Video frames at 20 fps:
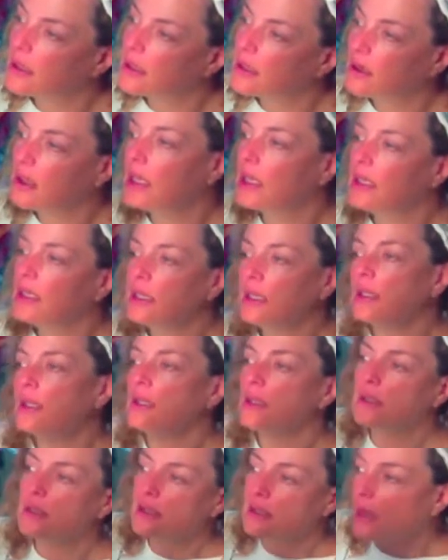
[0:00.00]
you know, he did
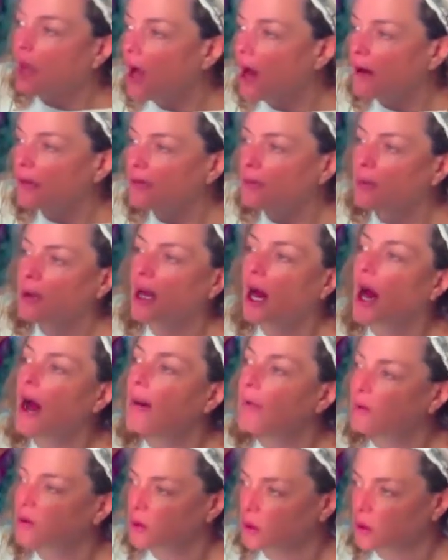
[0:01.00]
this stuff, but
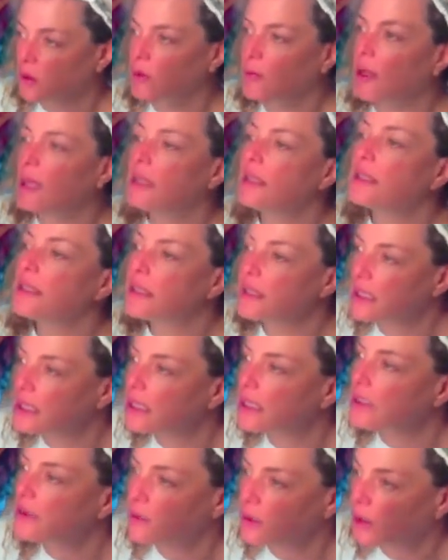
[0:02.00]
I'm yeah. the one who made the
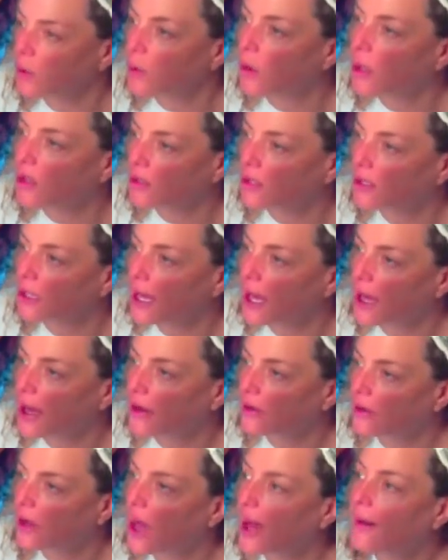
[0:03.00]
scenes when he walked in the
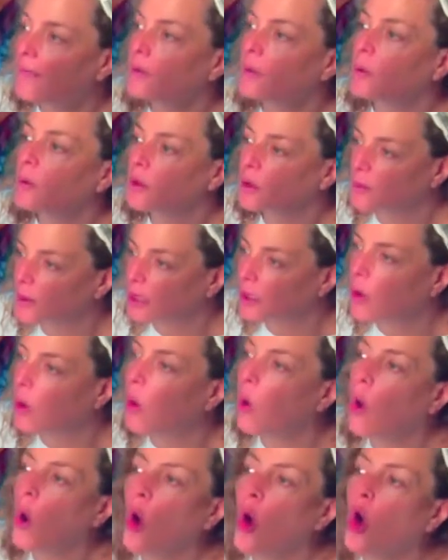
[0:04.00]
house. I'm the one who made
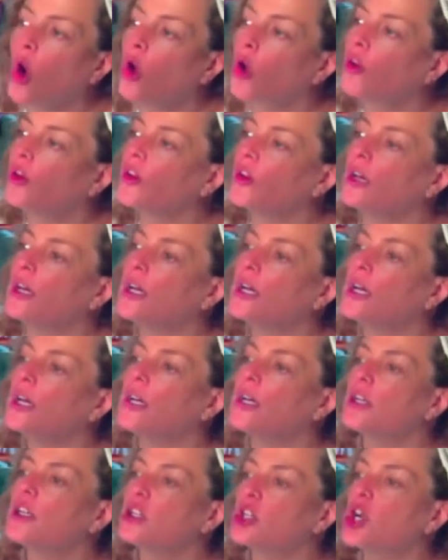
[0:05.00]
all the
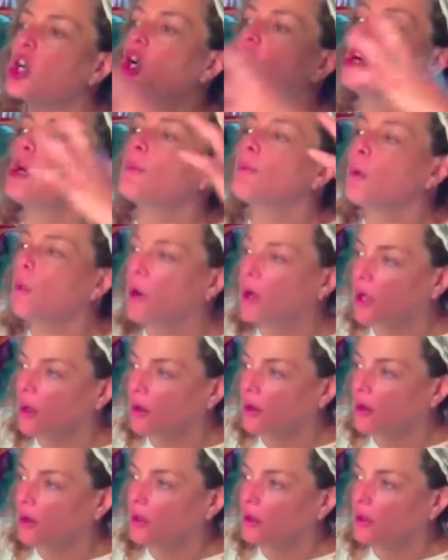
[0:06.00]
yeah.
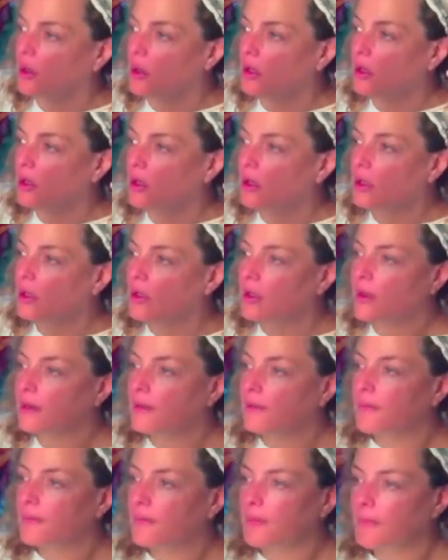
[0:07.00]
turmoil. So,
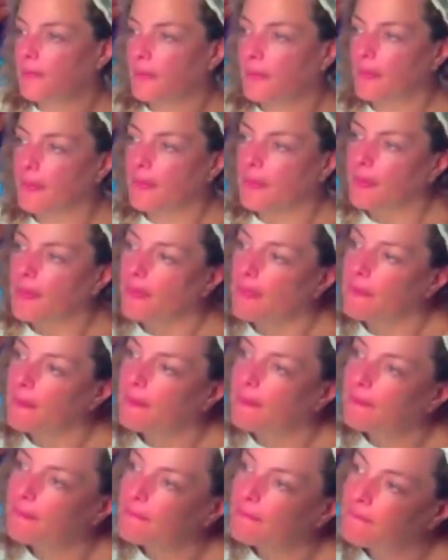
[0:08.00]
do you think of
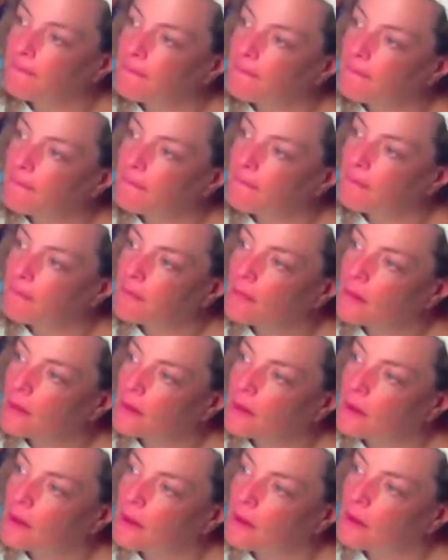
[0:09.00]
past regression
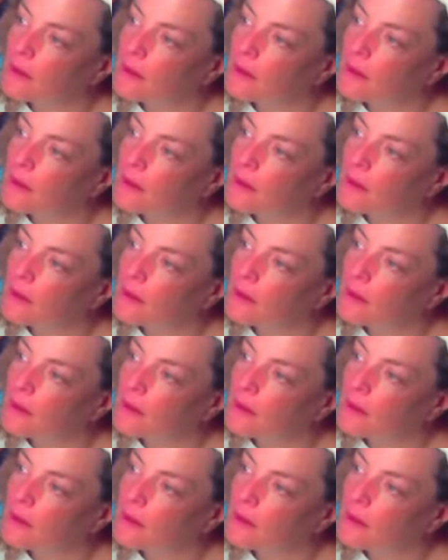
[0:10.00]
as